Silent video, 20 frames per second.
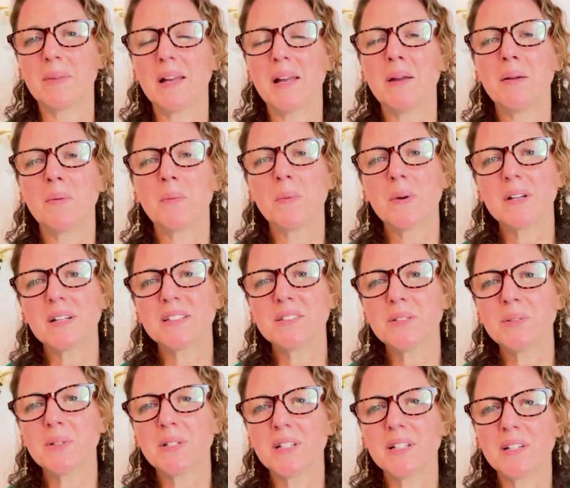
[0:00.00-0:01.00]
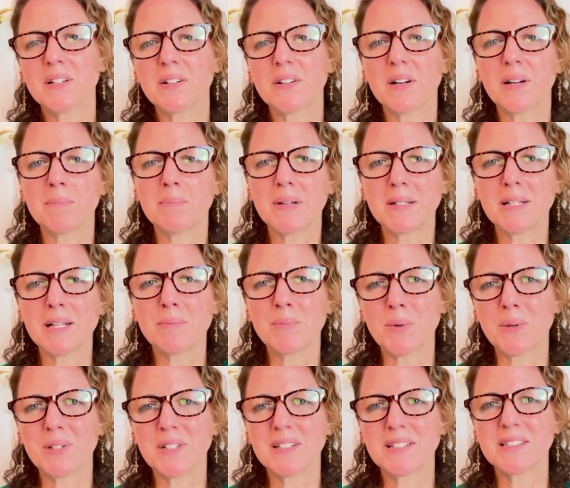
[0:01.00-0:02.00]
And what I do here on Monday
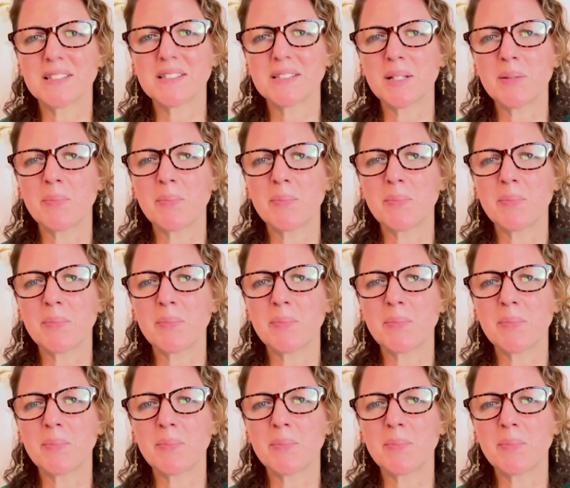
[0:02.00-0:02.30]
mornings is I